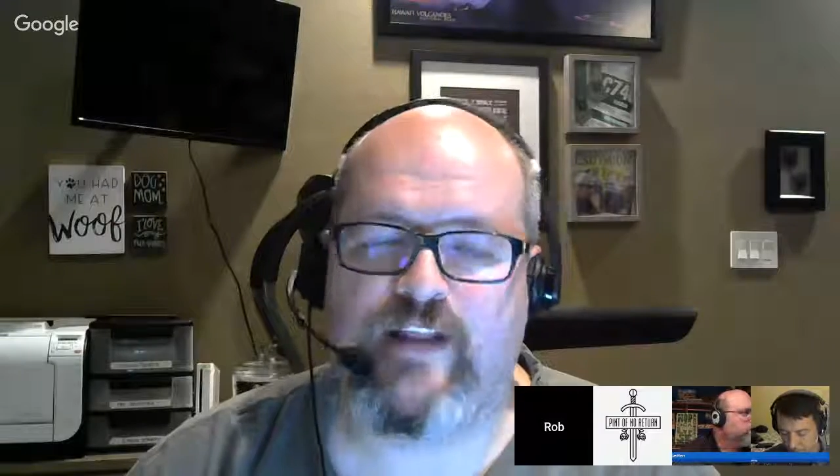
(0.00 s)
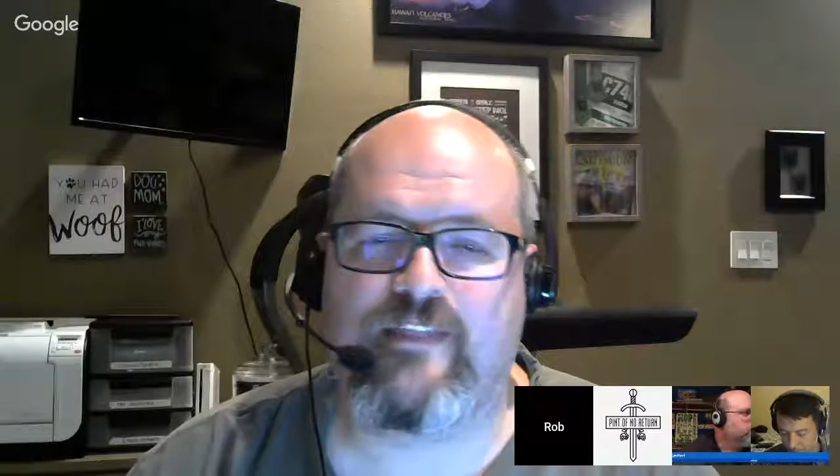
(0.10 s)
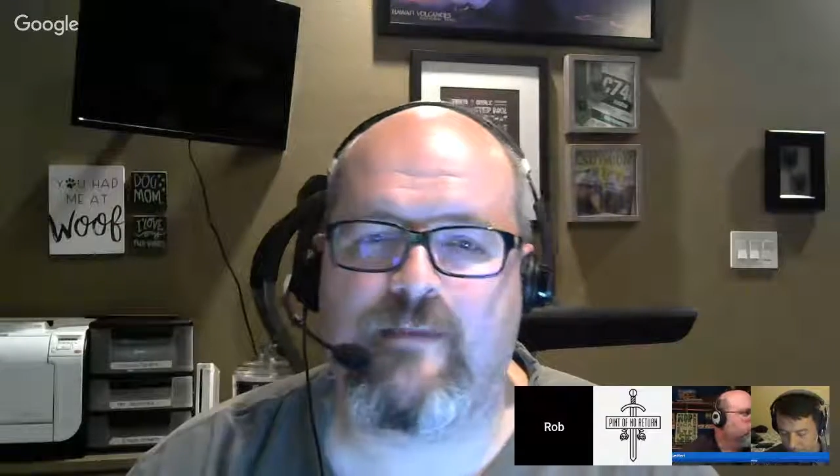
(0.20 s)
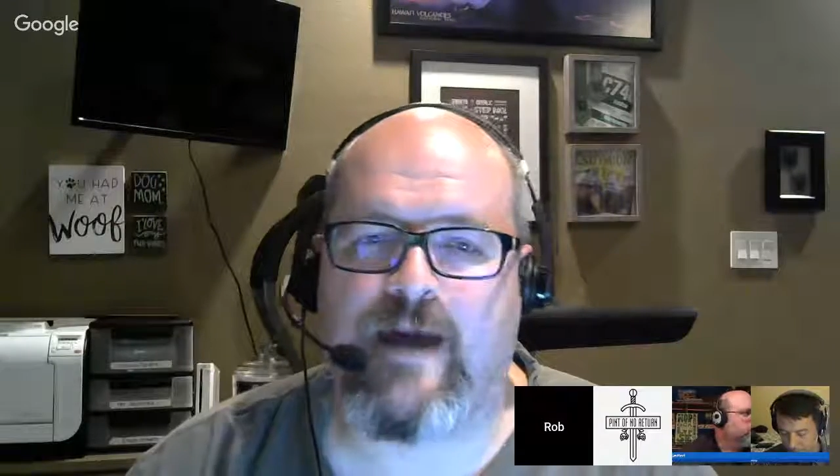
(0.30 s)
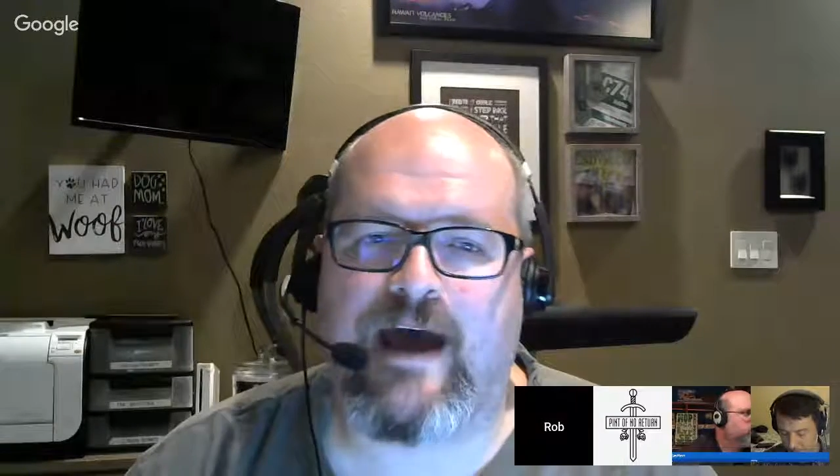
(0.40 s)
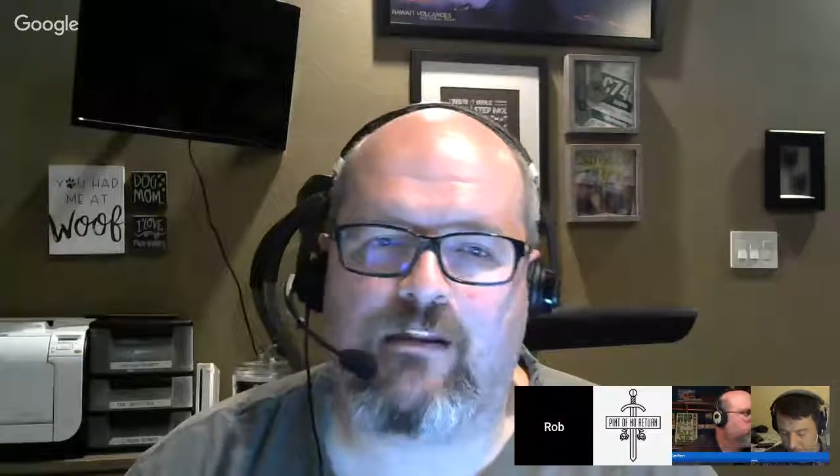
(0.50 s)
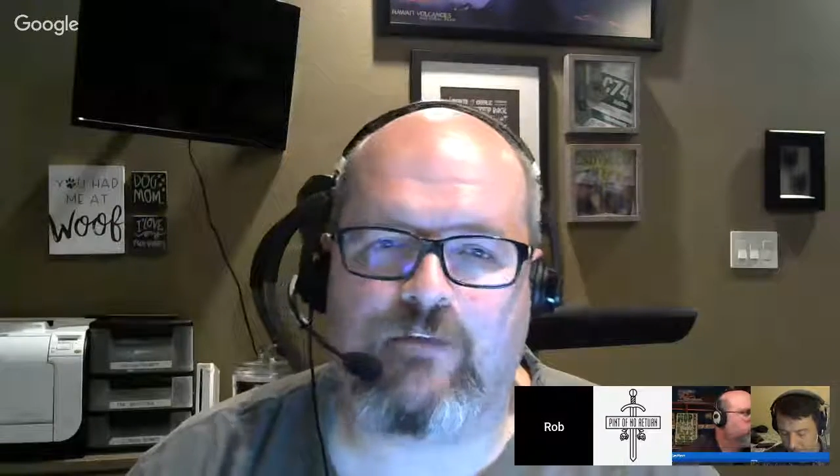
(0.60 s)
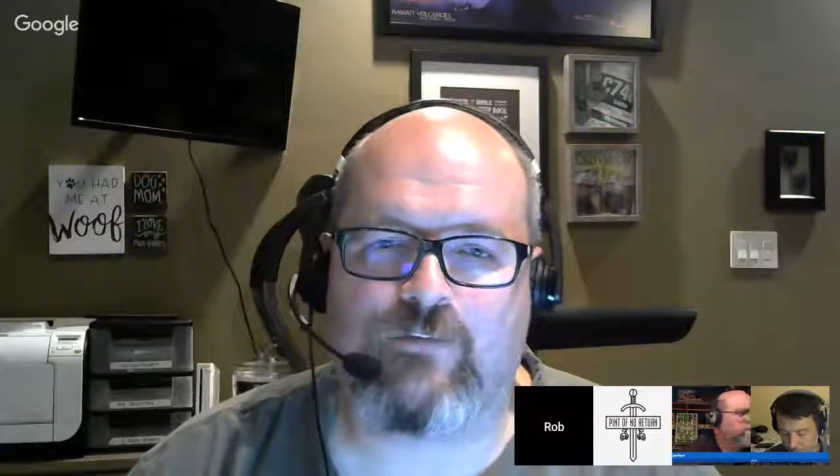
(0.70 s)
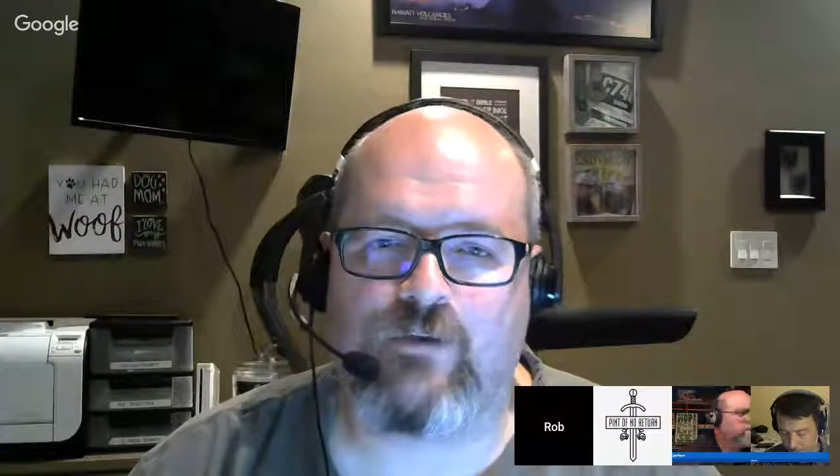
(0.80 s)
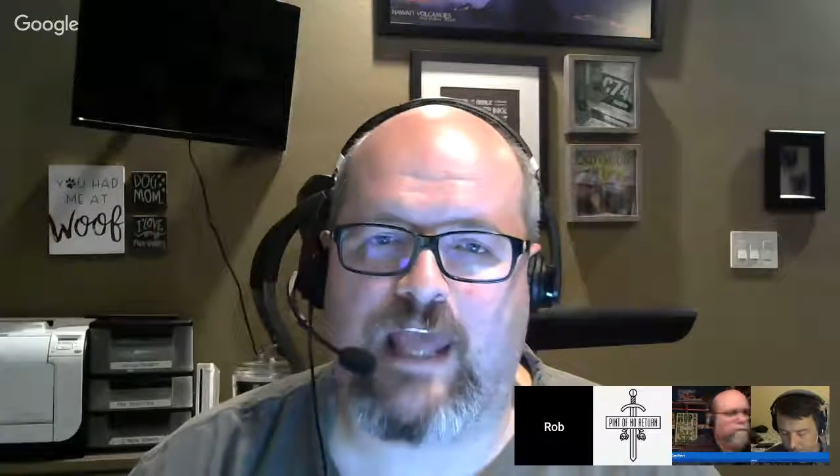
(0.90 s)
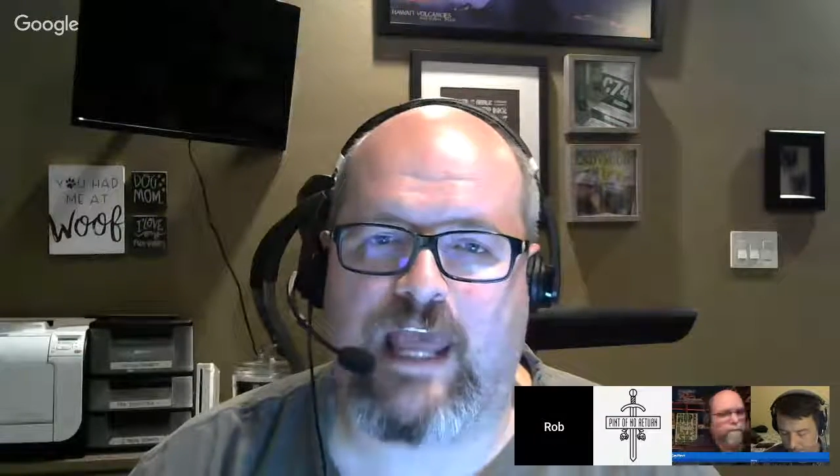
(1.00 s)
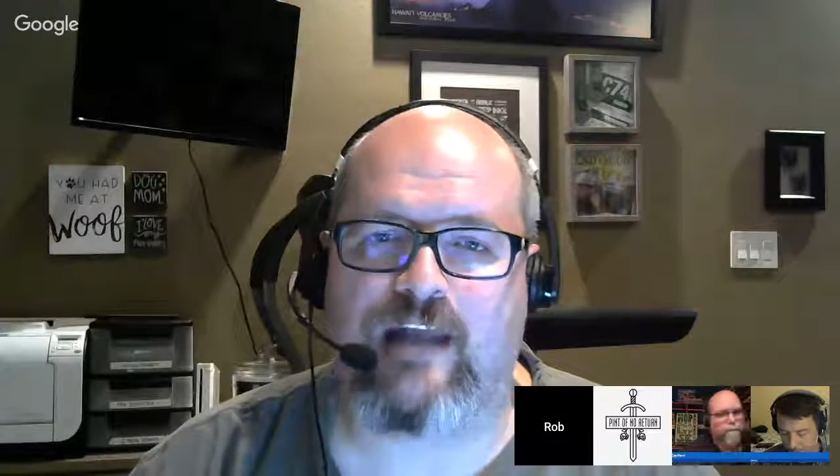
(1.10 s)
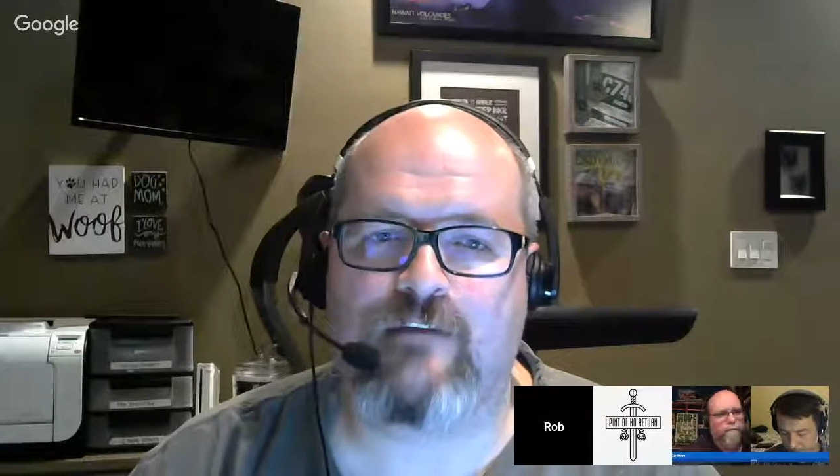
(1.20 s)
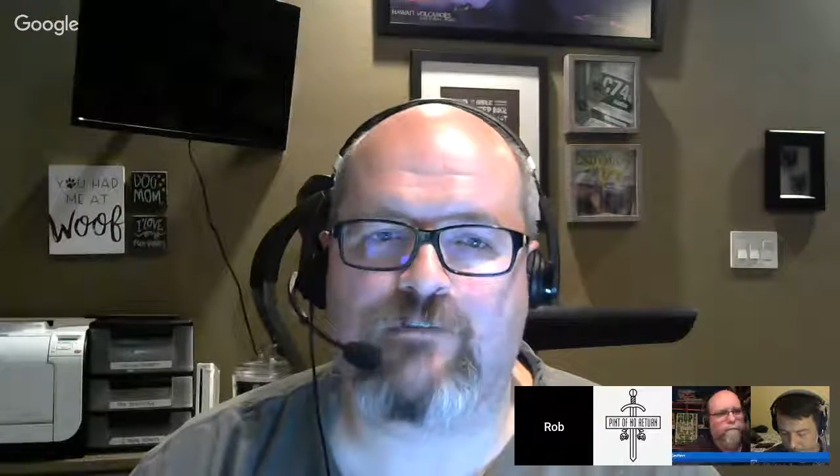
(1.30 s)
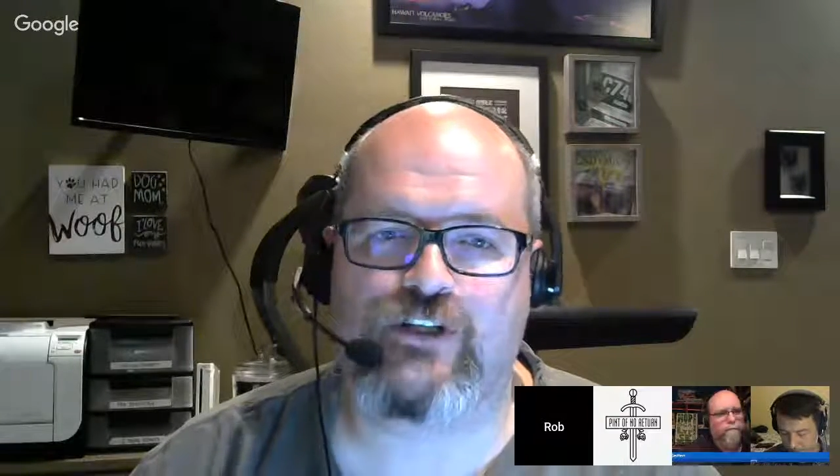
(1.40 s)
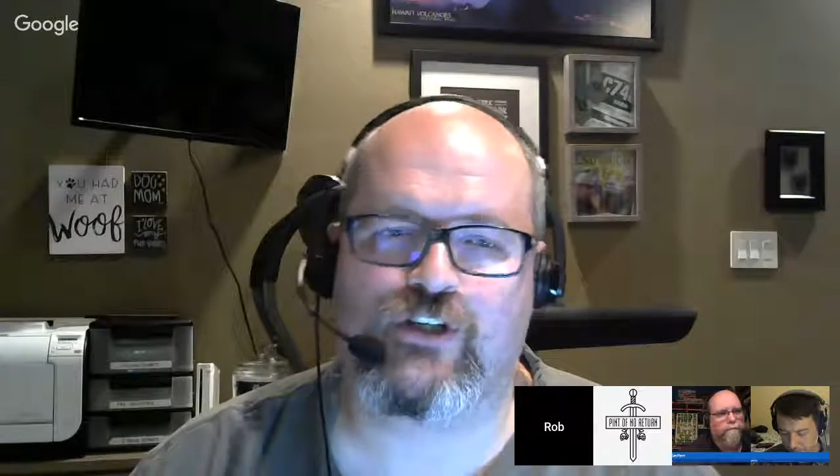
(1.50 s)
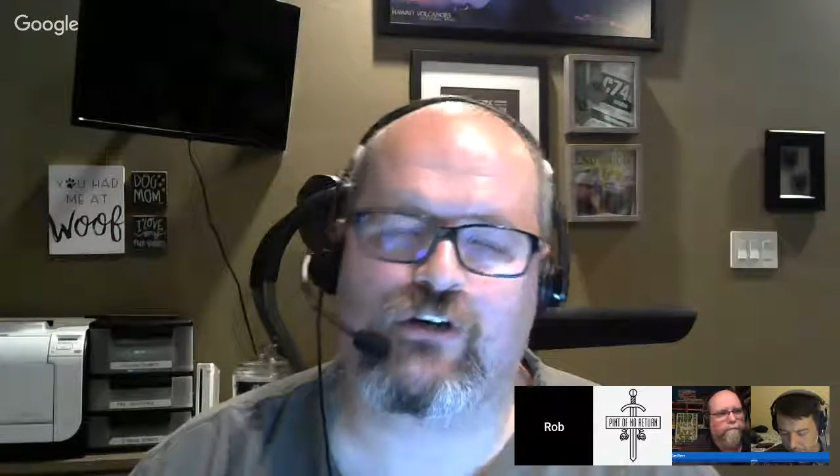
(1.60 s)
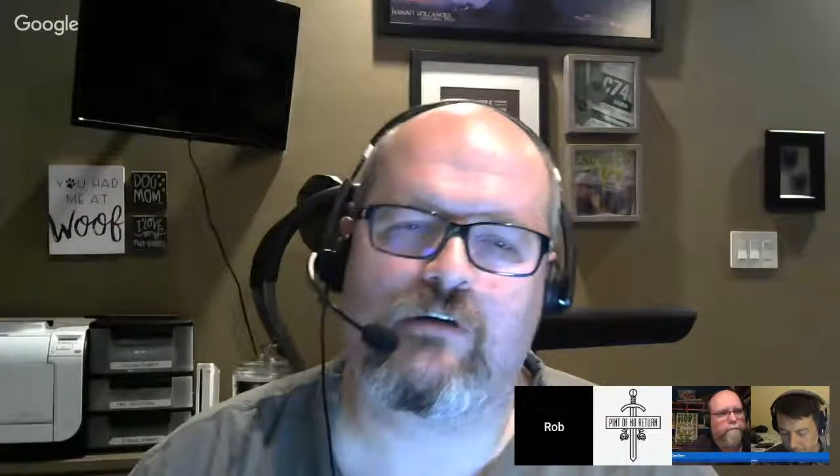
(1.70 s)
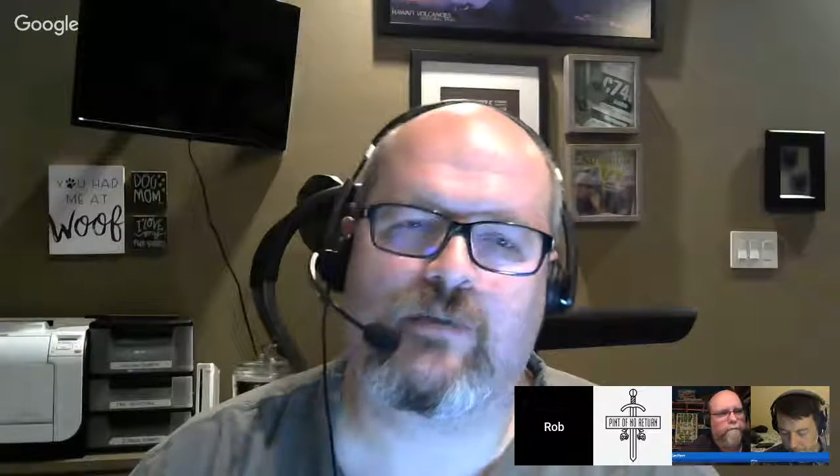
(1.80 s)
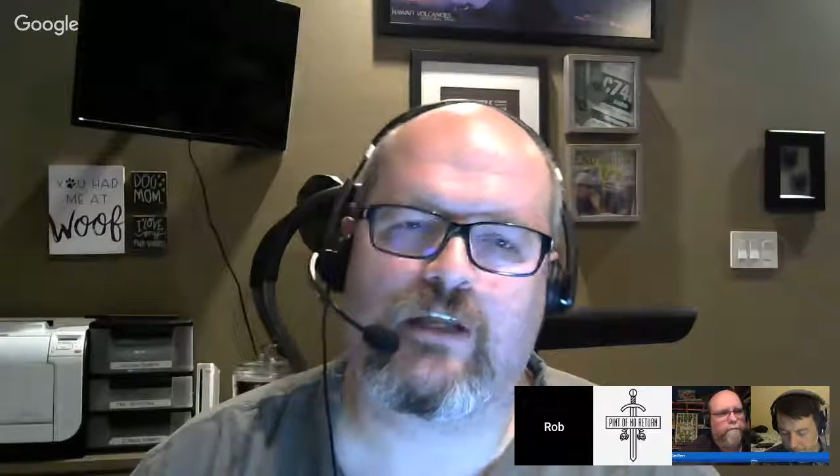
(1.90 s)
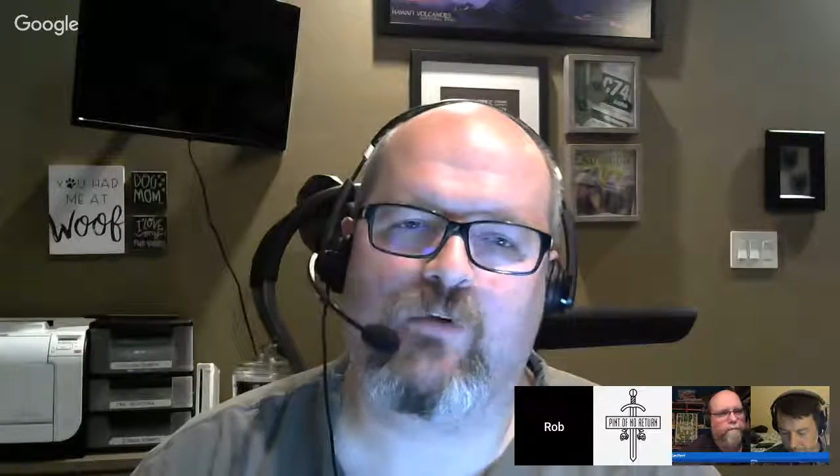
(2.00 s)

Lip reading: winning the battle if you can, for sure,